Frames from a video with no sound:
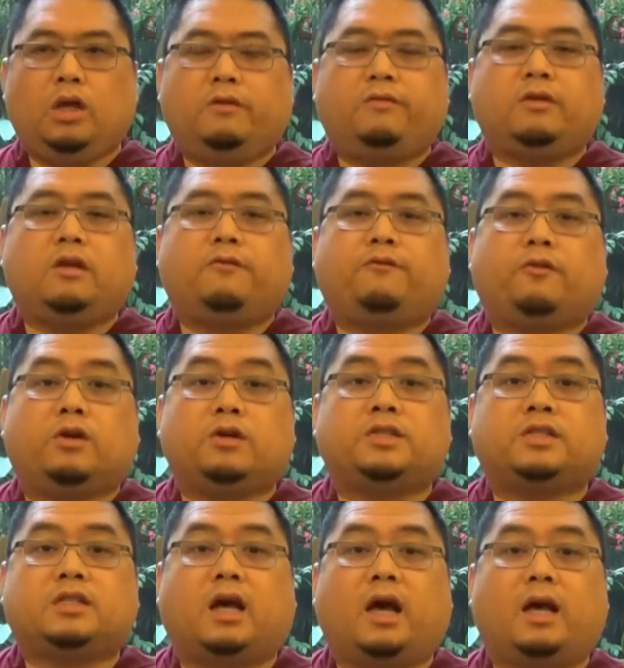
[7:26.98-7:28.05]
for the
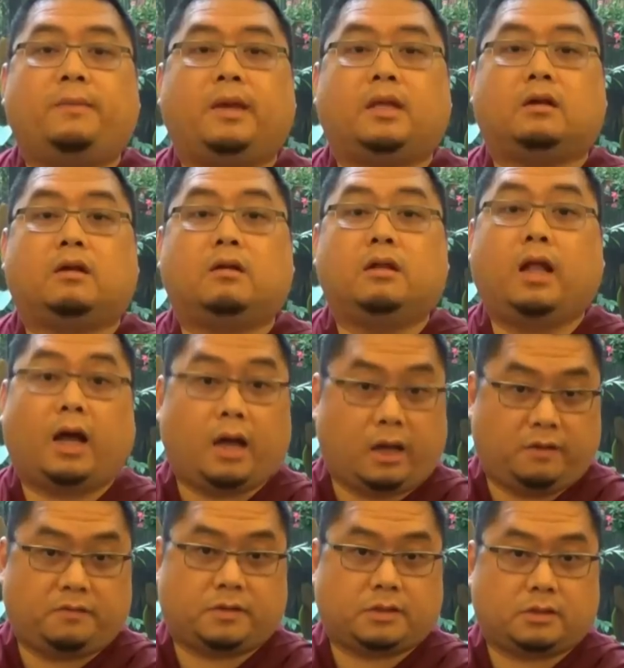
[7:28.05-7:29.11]
first time in our
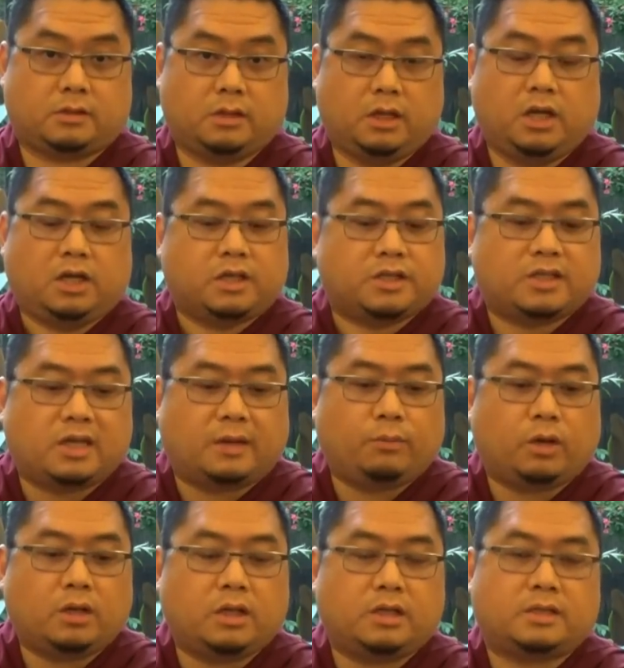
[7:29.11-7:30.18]
lives,
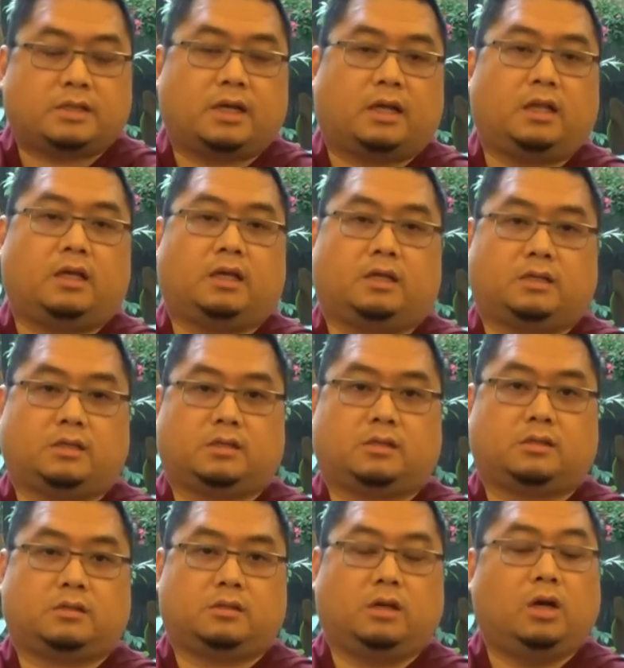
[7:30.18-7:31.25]
someone is telling
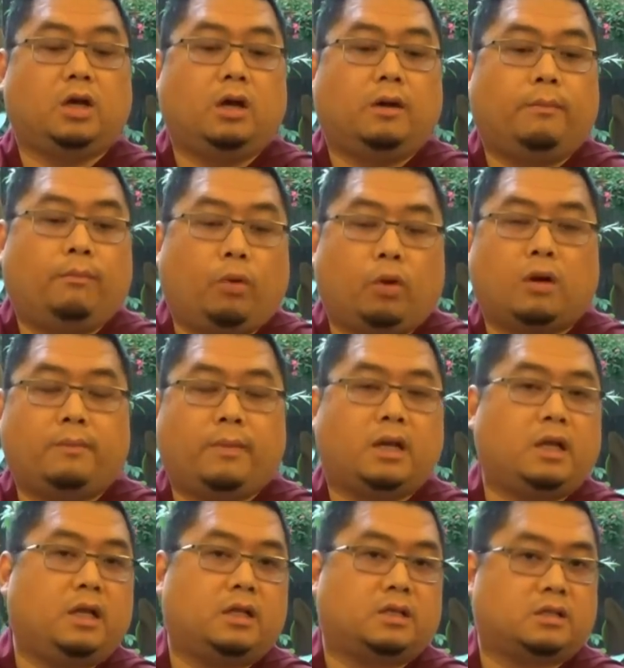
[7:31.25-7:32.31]
us more
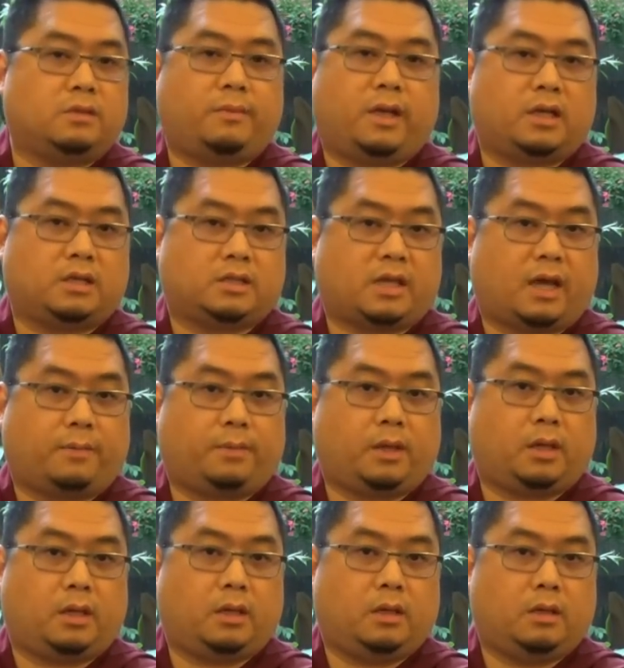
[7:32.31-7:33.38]
money doesn't make us
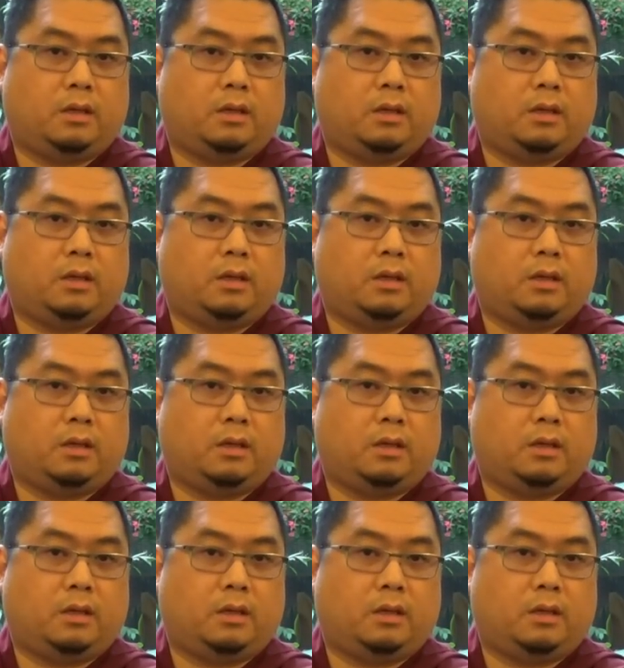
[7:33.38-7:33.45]
happy.